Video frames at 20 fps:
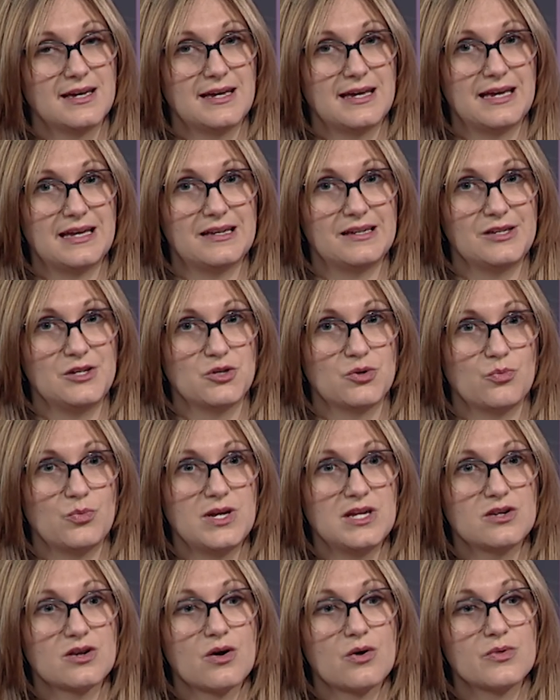and you know
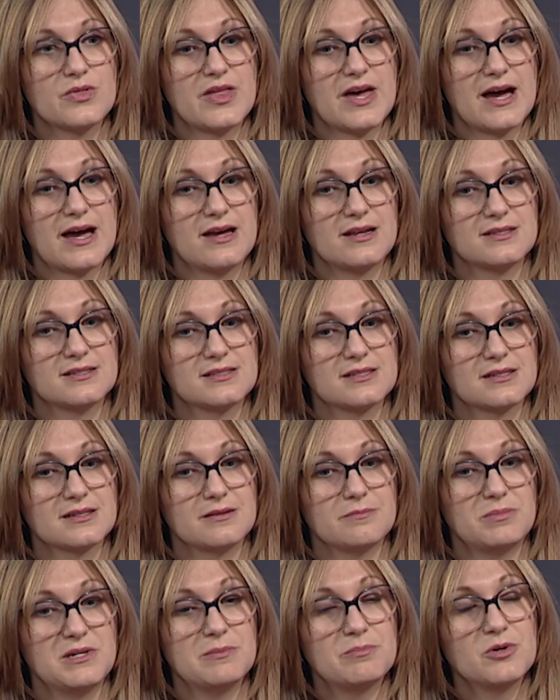we know that
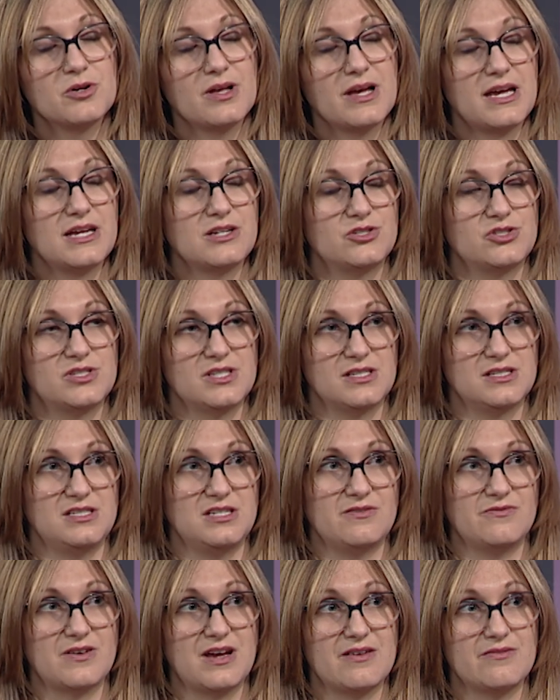people age
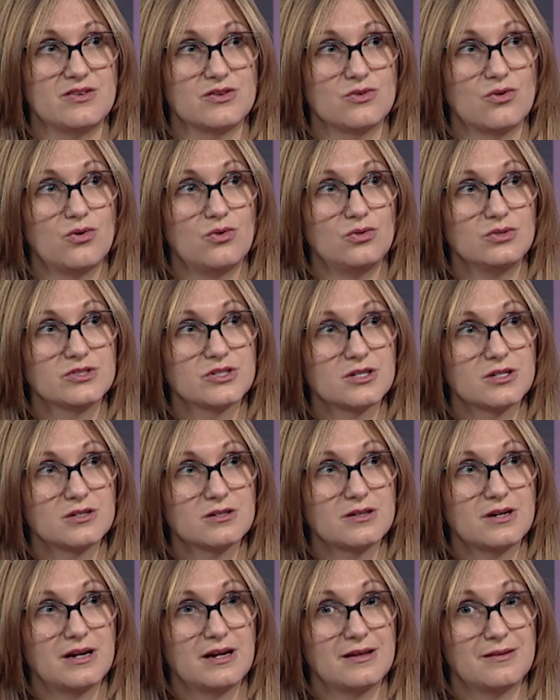65 and
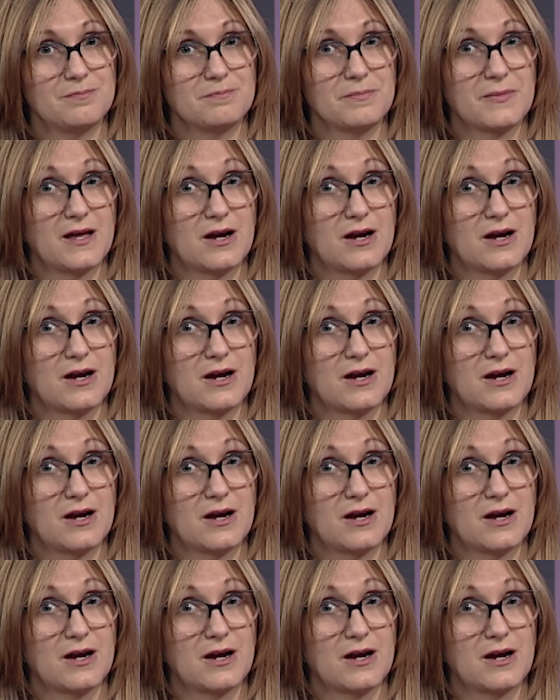older uh,